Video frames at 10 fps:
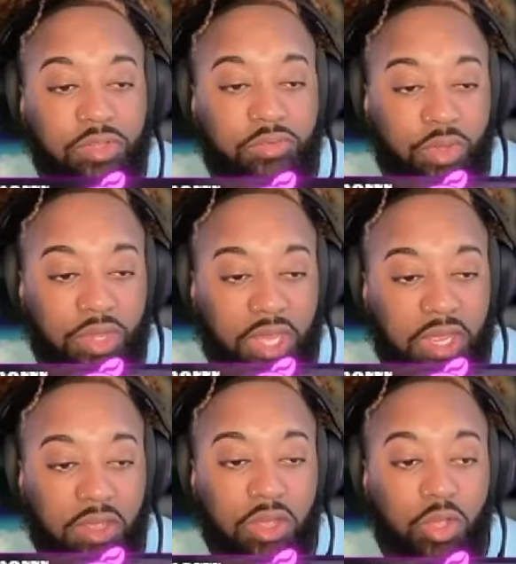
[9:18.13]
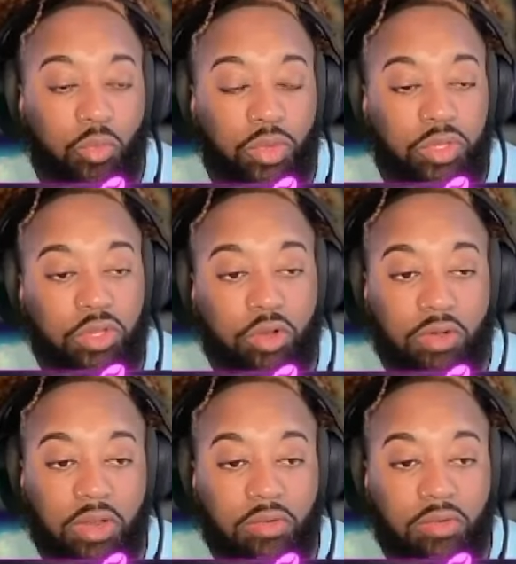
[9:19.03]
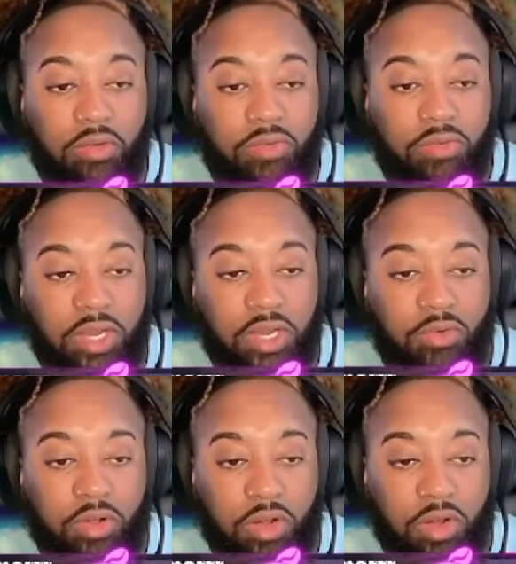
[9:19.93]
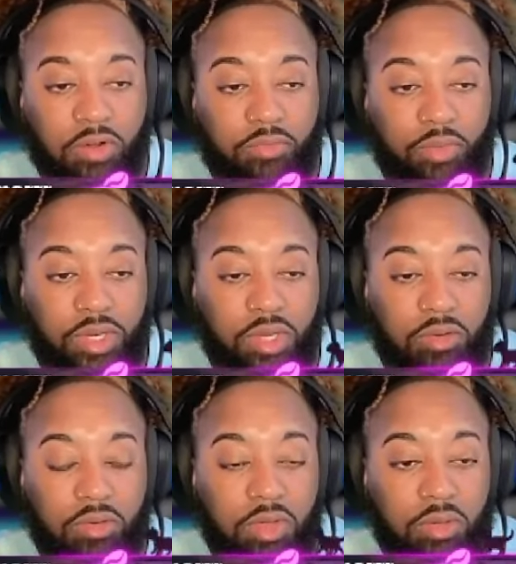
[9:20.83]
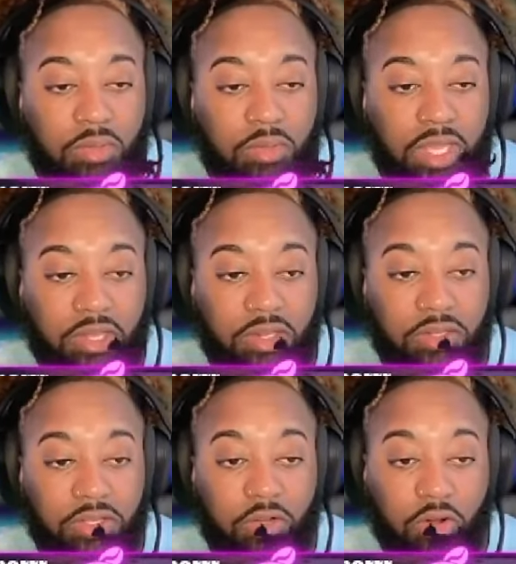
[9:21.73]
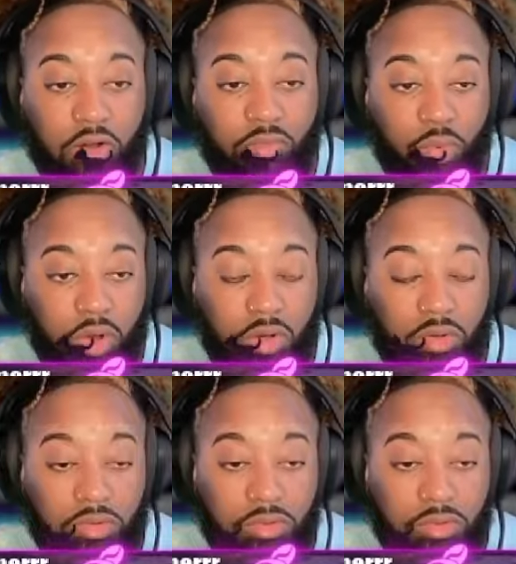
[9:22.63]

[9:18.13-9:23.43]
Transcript: for that, where you can go right over here, look for a curved window by clicking the curved wall.